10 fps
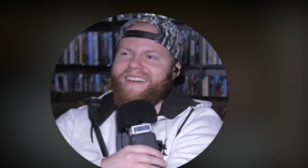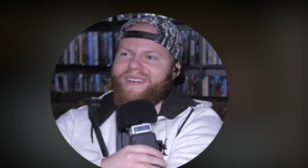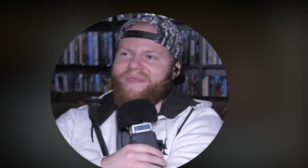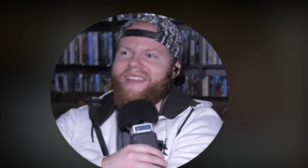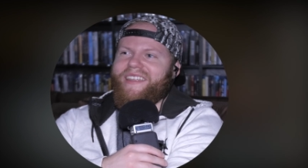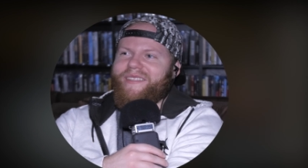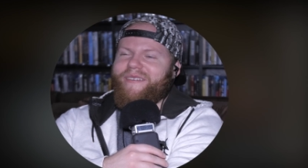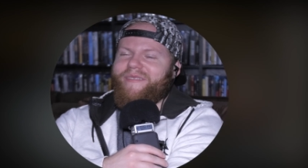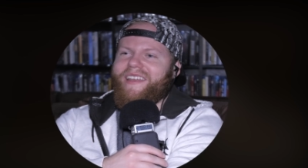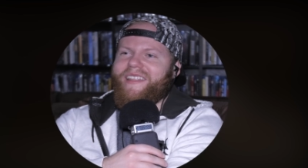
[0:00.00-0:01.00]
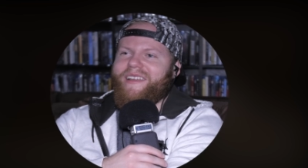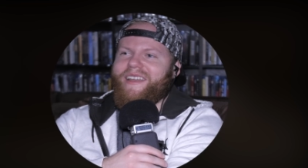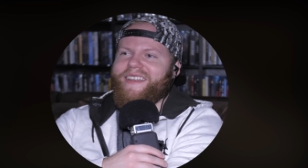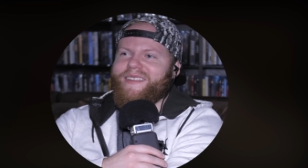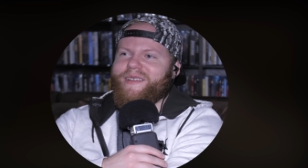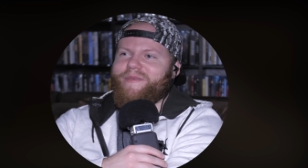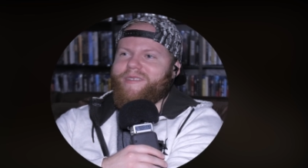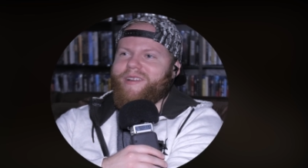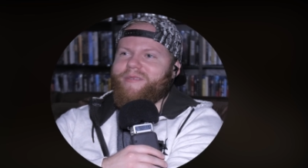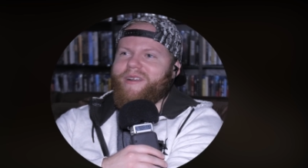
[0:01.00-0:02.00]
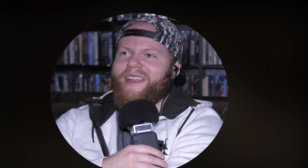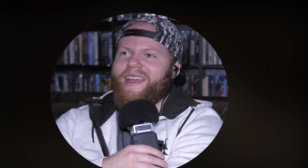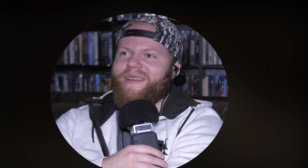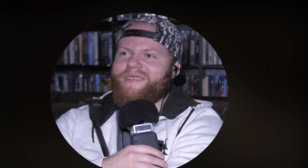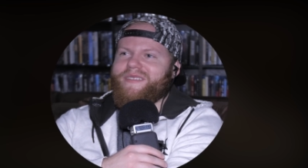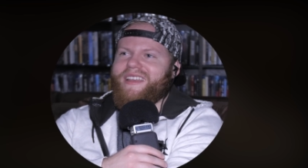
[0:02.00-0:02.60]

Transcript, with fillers: Oh man, love that line delivery right after